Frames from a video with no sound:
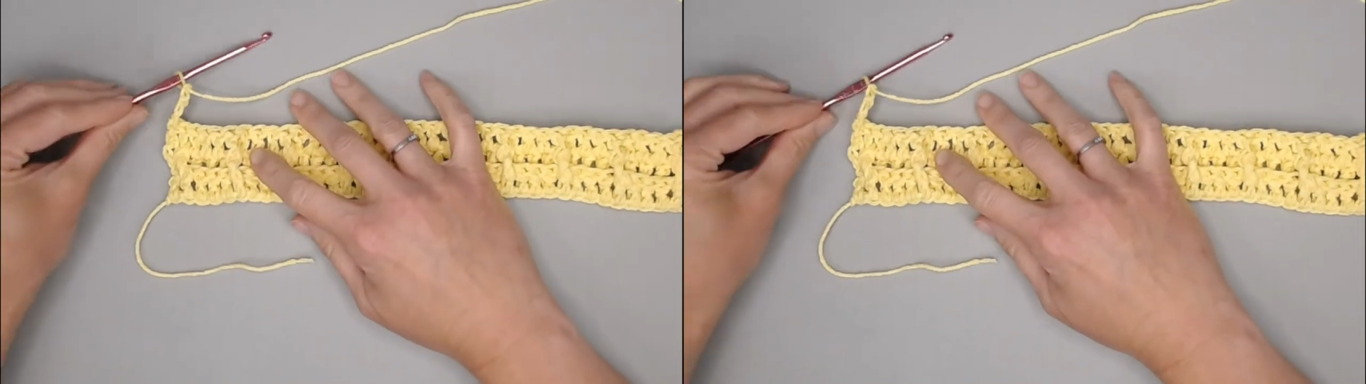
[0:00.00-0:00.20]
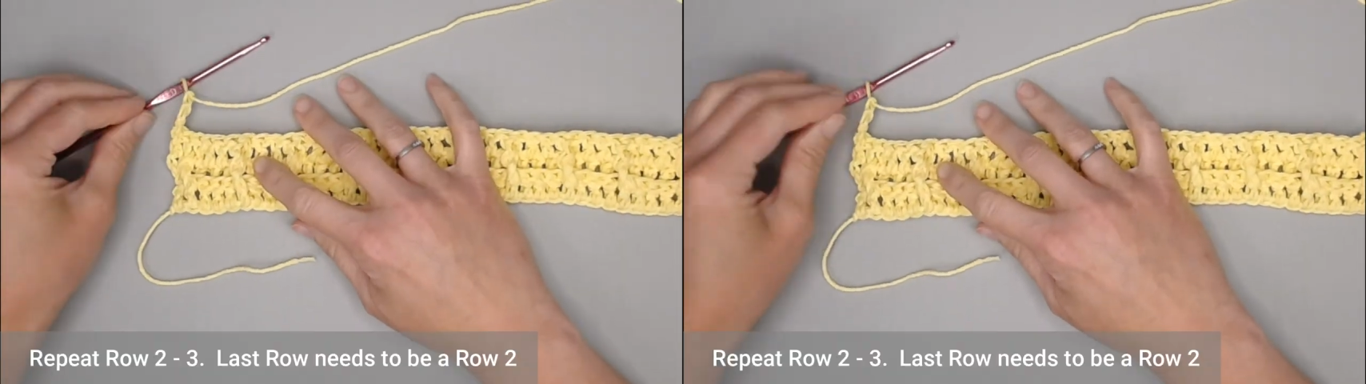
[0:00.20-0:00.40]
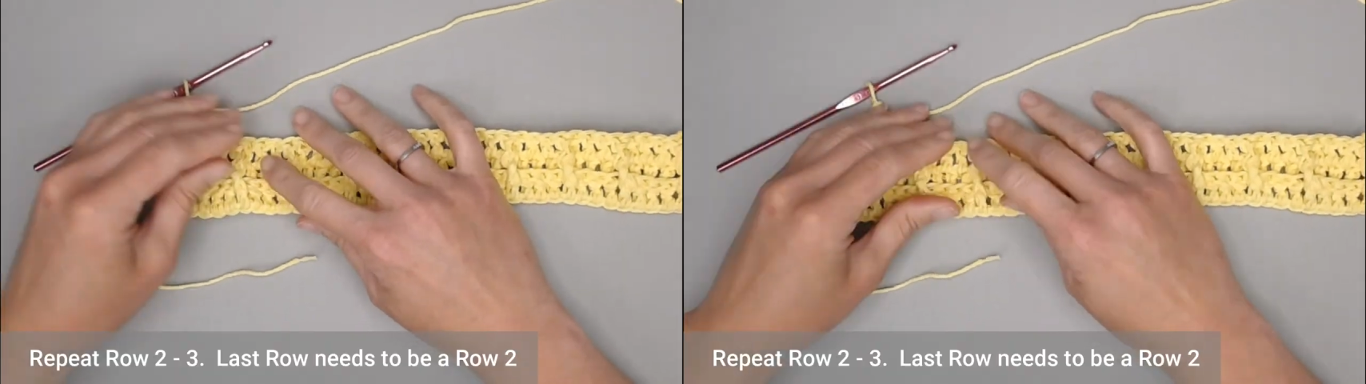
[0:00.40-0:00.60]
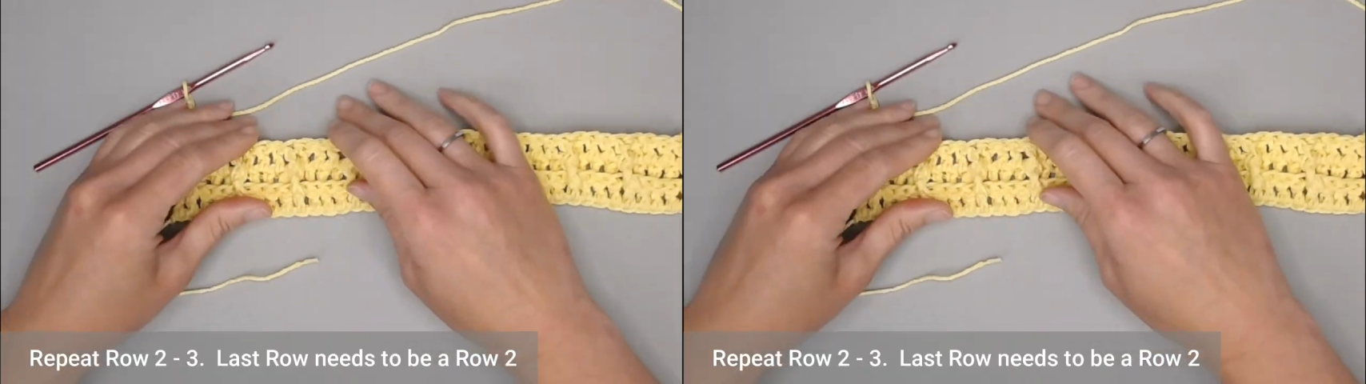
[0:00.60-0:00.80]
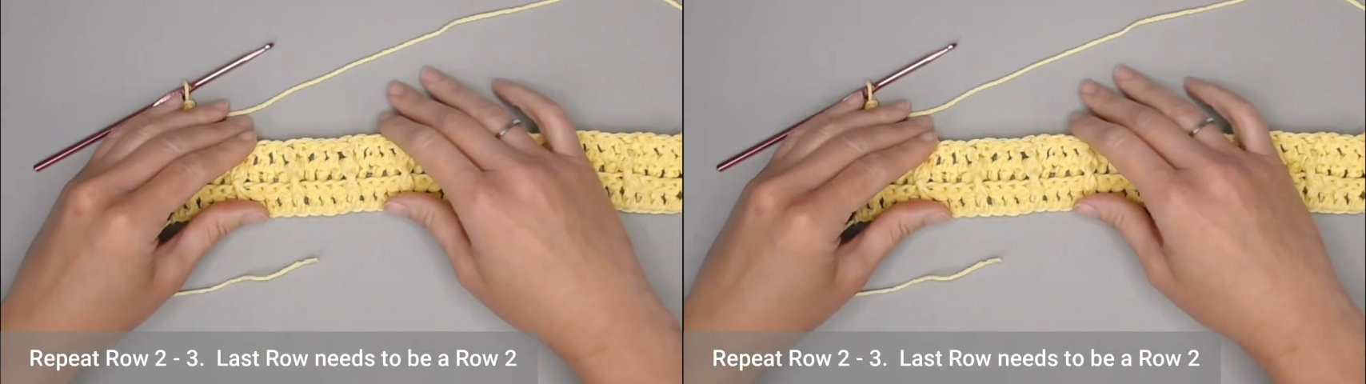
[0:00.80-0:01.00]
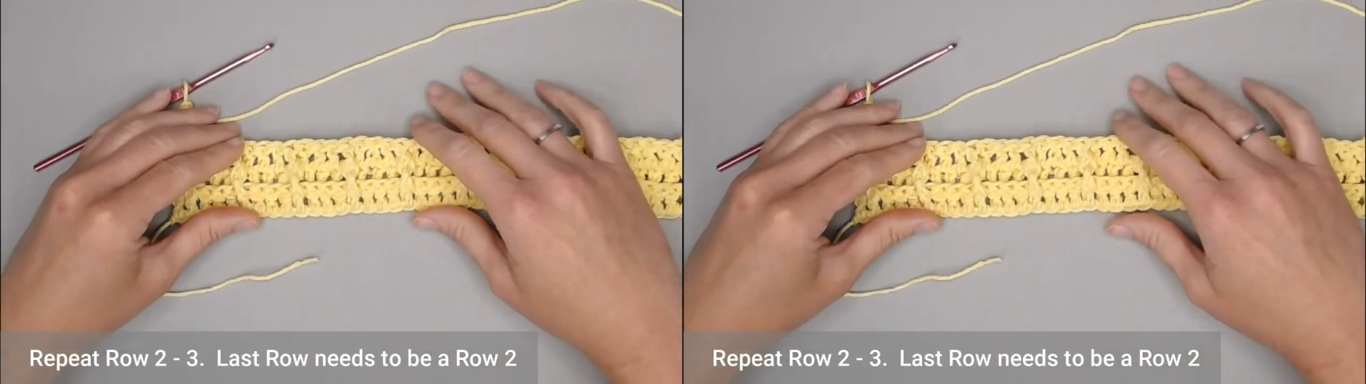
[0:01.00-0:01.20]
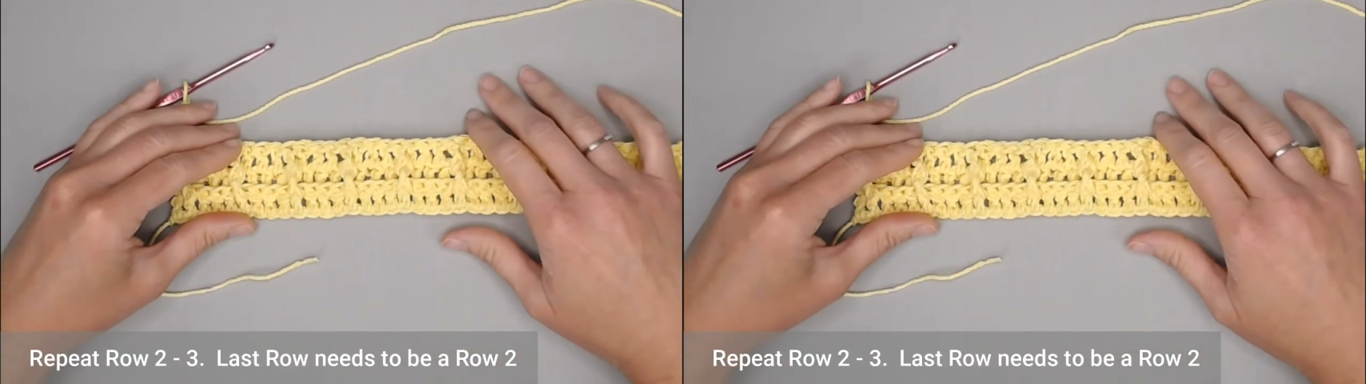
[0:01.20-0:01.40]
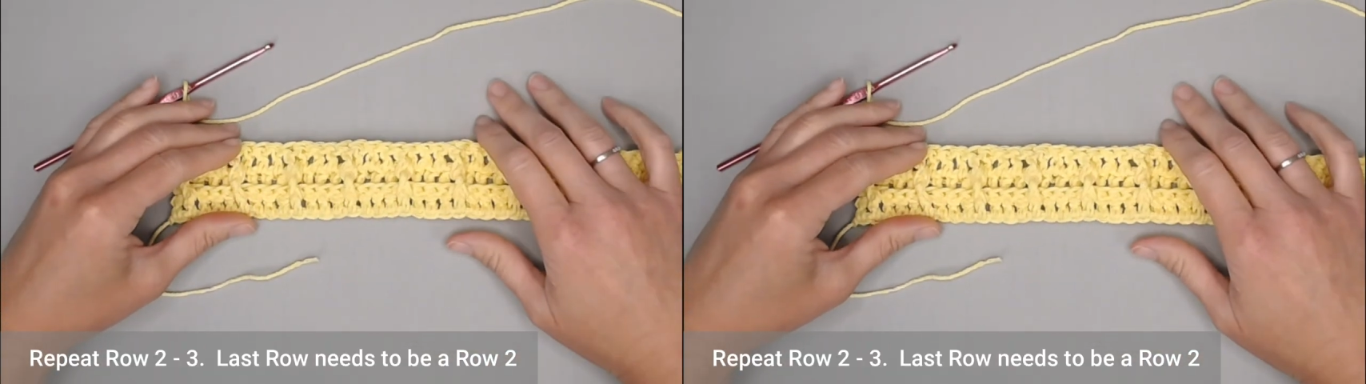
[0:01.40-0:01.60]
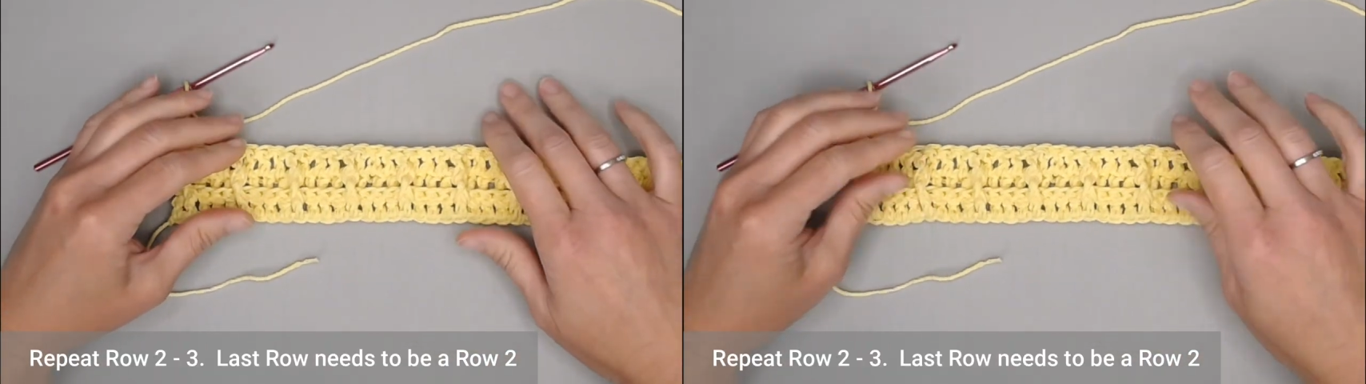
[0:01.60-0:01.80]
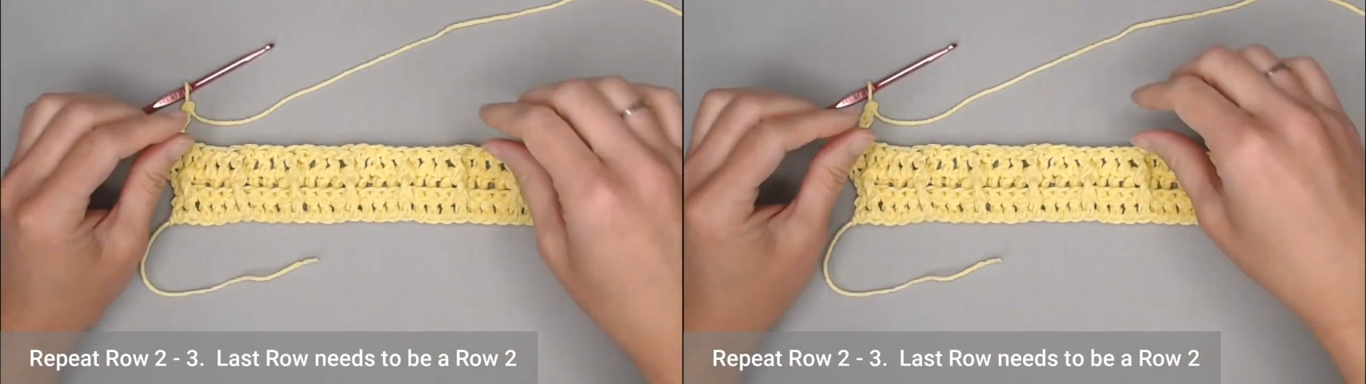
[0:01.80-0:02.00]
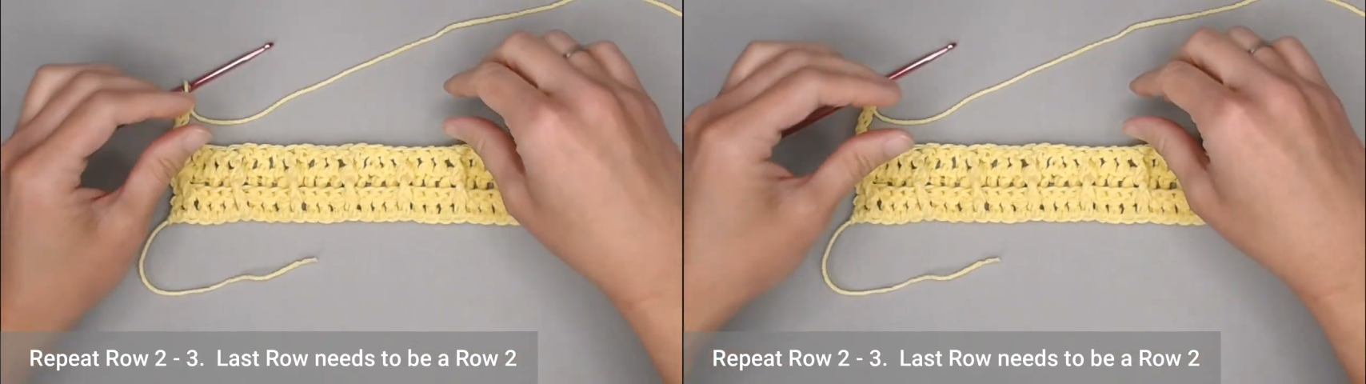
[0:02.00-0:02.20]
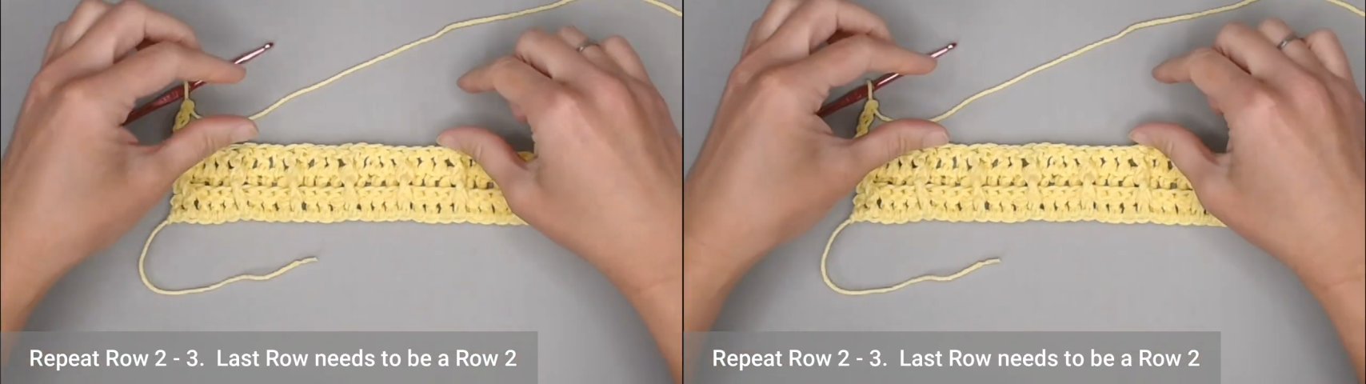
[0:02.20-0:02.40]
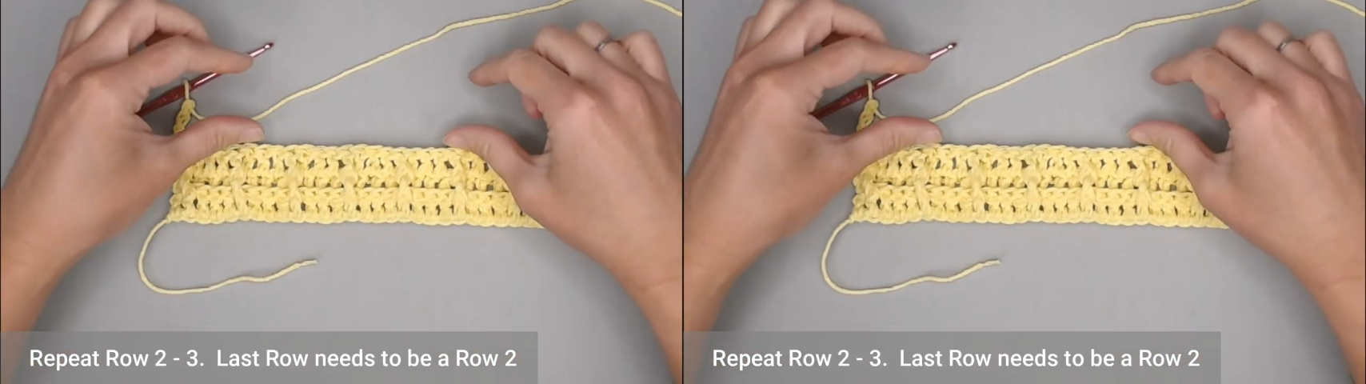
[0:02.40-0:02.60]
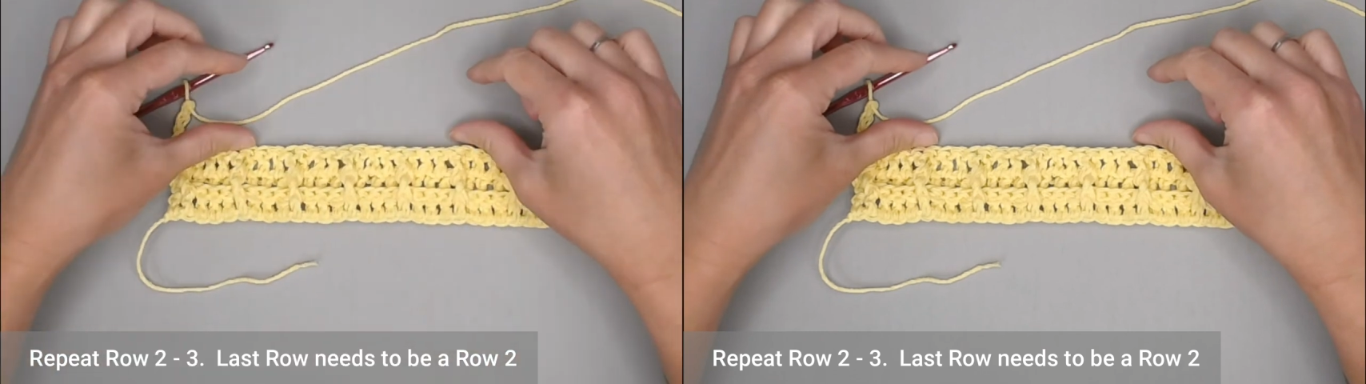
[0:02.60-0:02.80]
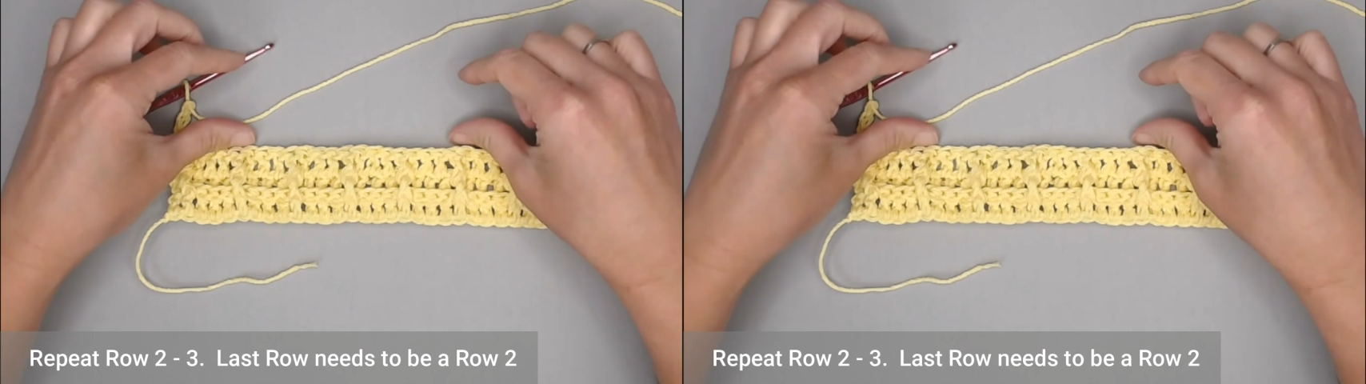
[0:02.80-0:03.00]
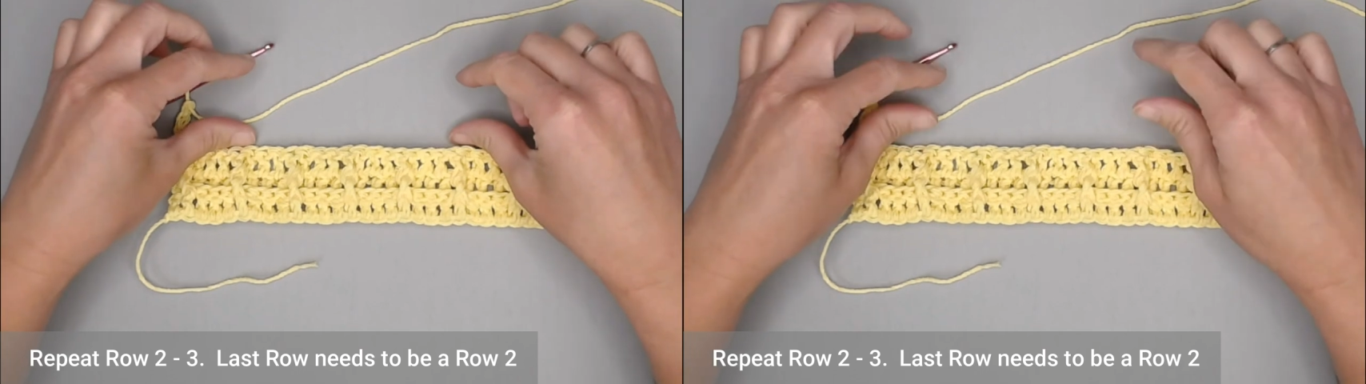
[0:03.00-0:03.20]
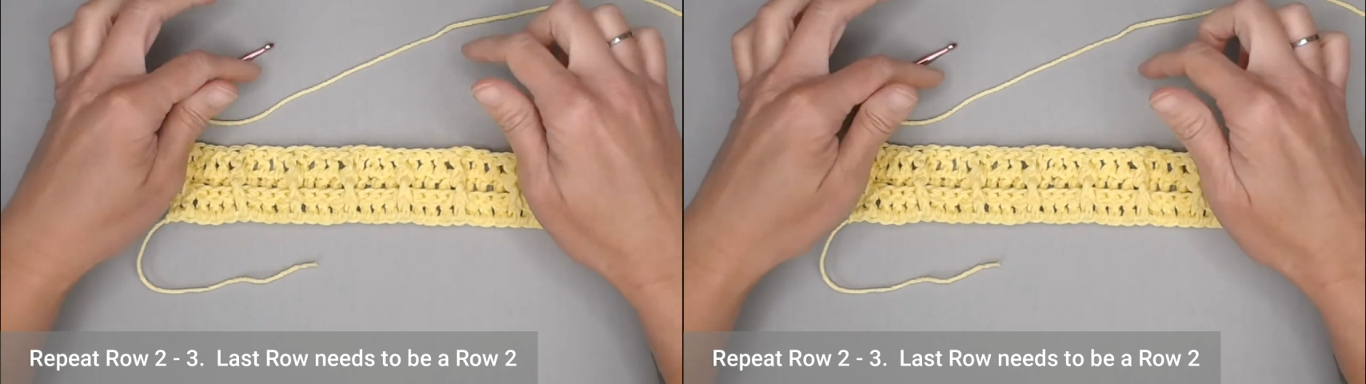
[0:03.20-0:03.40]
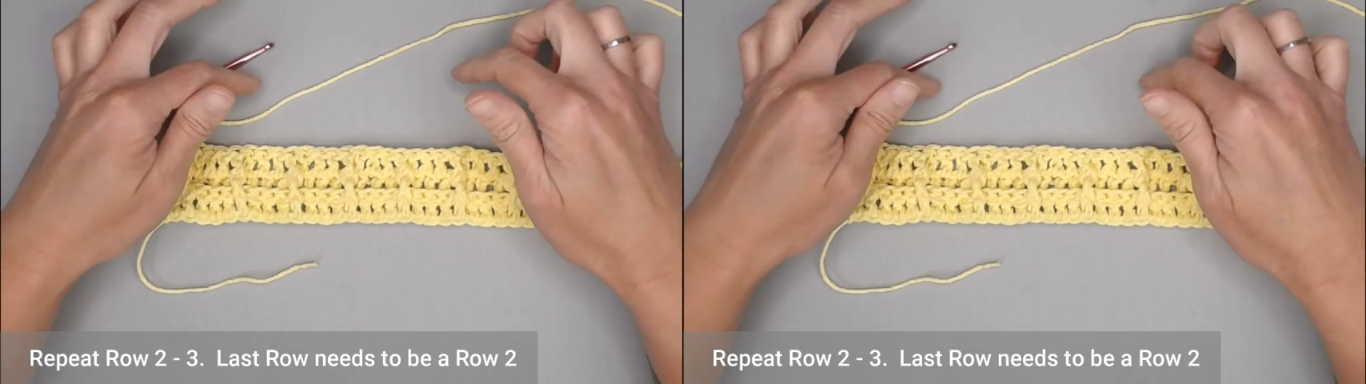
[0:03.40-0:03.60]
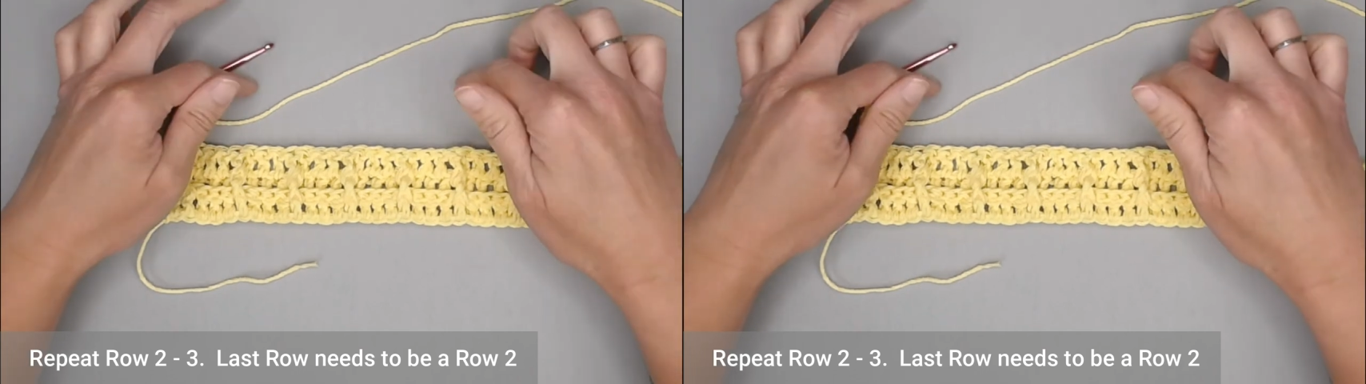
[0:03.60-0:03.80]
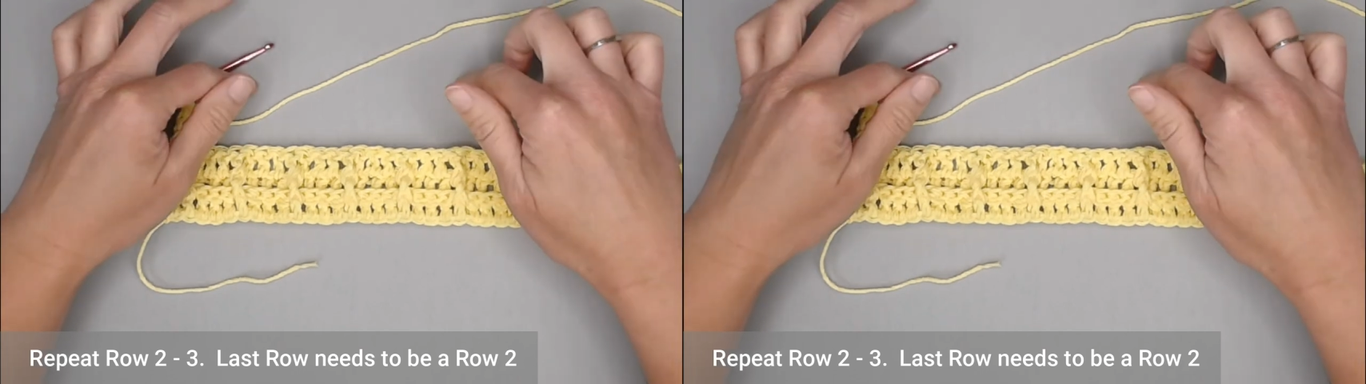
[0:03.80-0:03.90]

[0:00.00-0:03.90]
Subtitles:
No face is visible, so there are no lips to read.